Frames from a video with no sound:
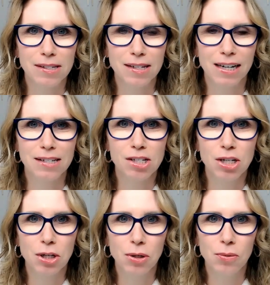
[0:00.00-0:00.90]
a size
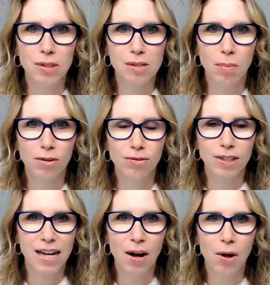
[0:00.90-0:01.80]
two is
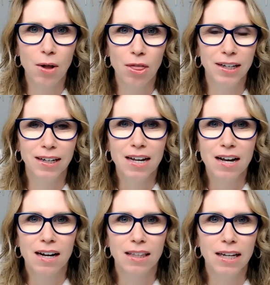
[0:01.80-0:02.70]
perfect health. And
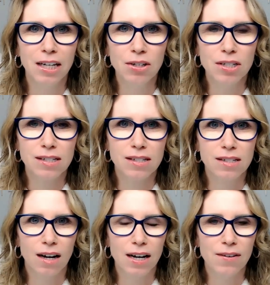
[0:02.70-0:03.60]
I'd like you to
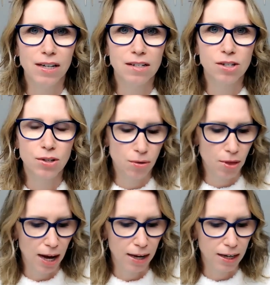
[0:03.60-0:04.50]
dive into
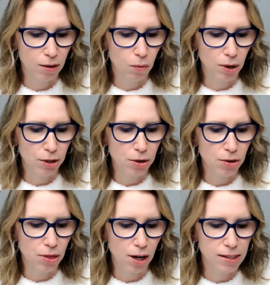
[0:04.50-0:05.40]
that. And what are your
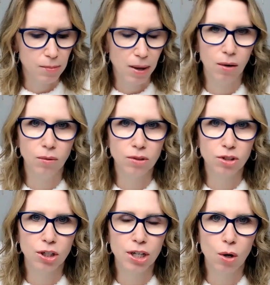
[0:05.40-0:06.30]
thoughts about
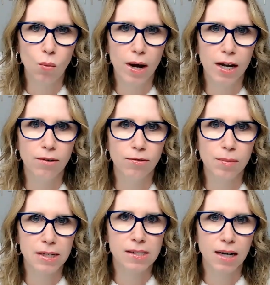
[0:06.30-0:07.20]
turning away from
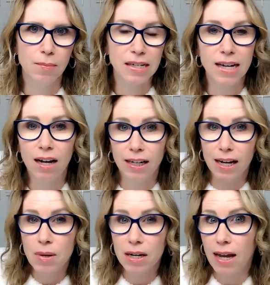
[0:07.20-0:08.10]
this diet mentality?
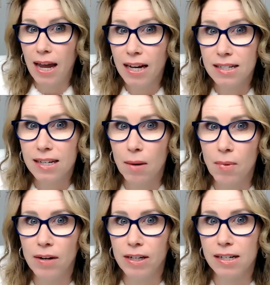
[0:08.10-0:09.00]
And, and am
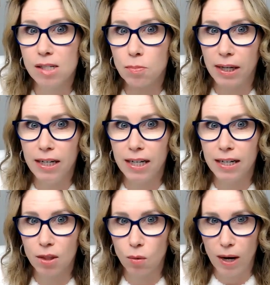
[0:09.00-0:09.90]
I even explaining
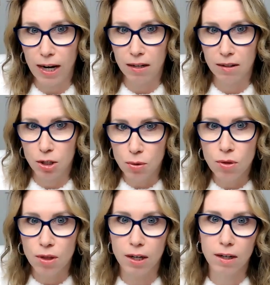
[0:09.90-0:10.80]
it the way you
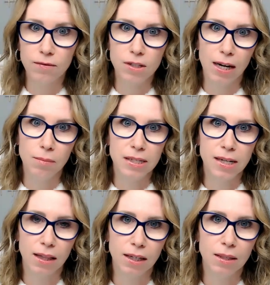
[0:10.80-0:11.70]
think of diet
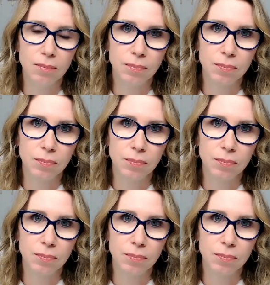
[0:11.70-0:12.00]
mentality?